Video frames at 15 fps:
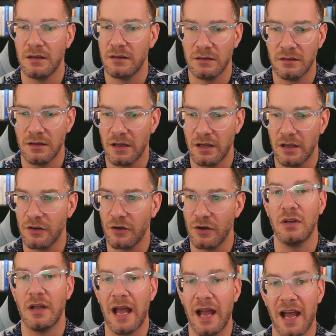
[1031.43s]
I don't know.
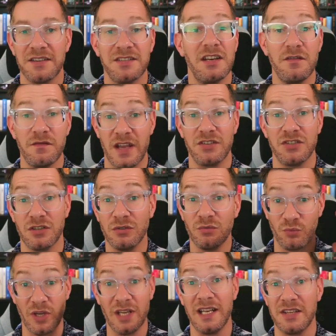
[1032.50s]
As an investor,
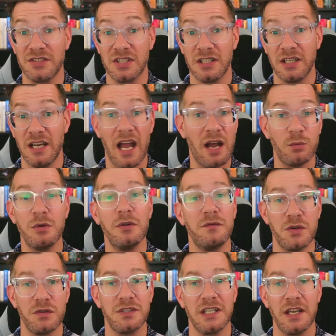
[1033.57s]
realistically, I would have
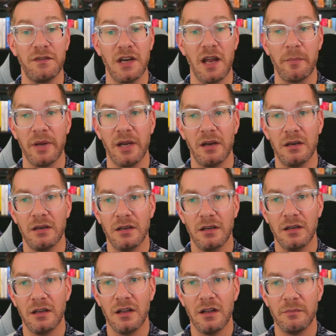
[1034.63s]
just given up here.
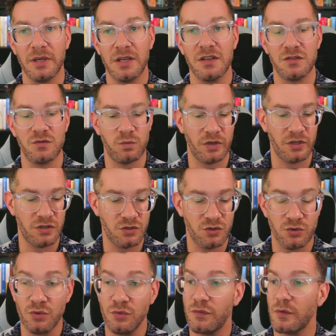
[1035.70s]
Because what is
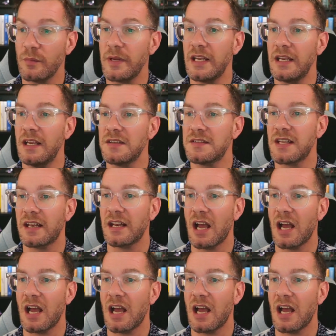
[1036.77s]
true for me is that